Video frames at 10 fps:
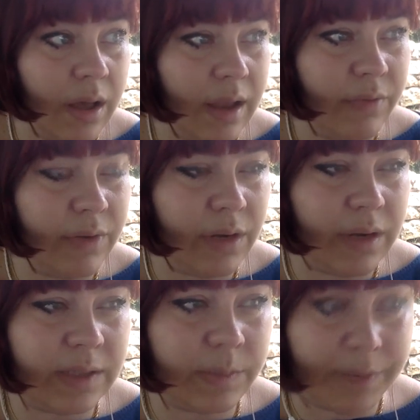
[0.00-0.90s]

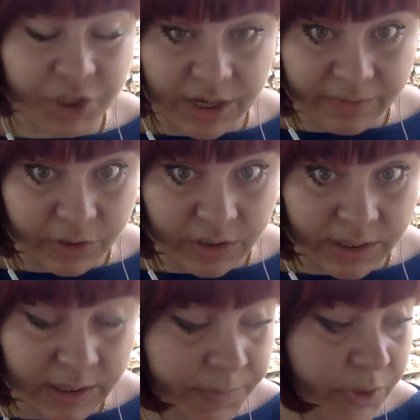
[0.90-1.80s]
Everything, especially after the
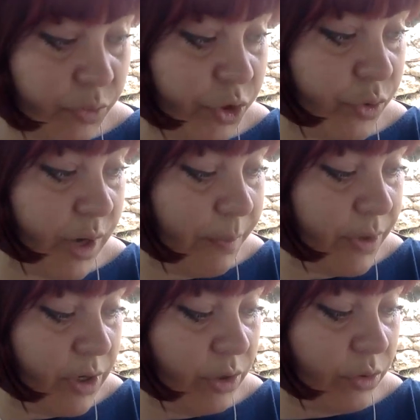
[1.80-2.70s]
eclipses, which were
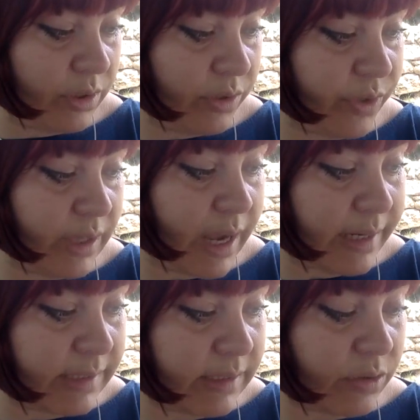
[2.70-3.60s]
happening on a different
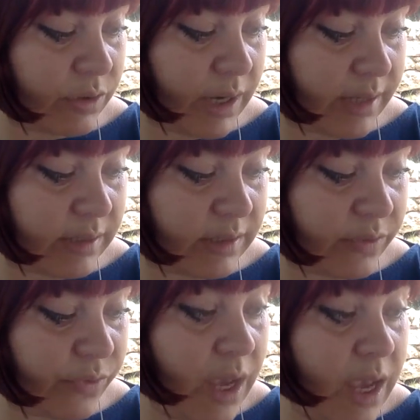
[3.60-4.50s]
axis, on the axis of